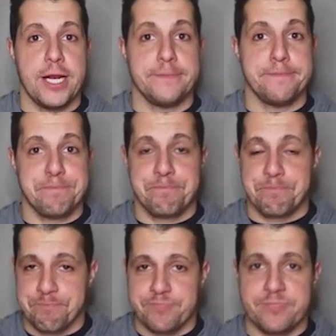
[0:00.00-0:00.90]
it up.
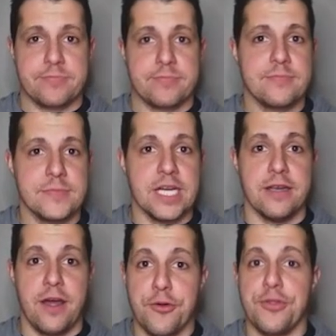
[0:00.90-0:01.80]

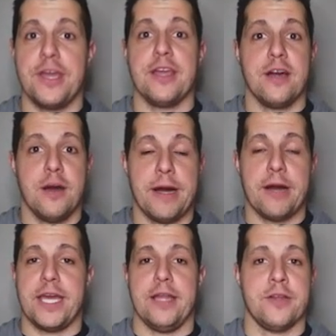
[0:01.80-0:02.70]
Another thing
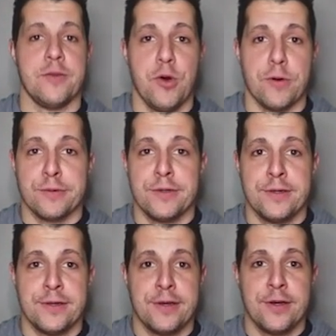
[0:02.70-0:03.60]
about Kalen DeBoer.
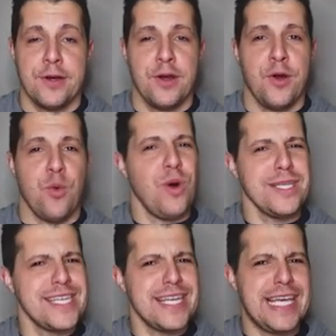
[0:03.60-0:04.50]

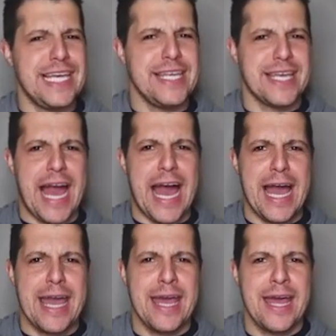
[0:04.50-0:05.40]
Wasn't he the
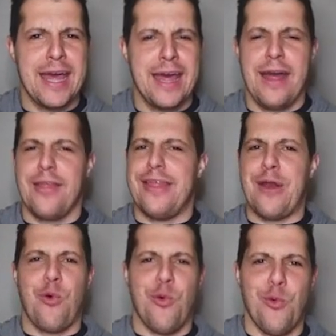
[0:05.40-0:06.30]
guy
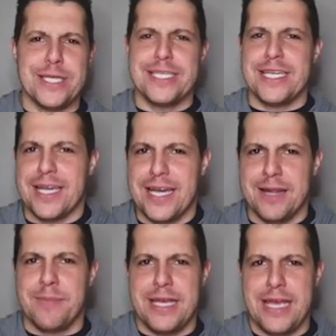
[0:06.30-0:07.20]
that wasn't going
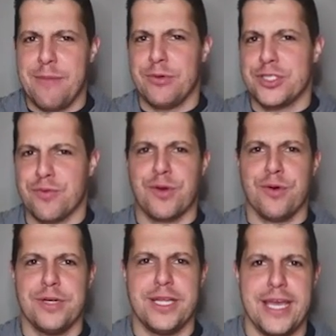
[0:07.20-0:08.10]
to be able to
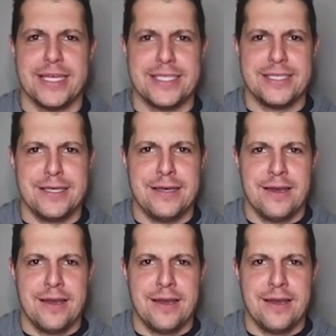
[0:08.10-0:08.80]
recruit in the SEC?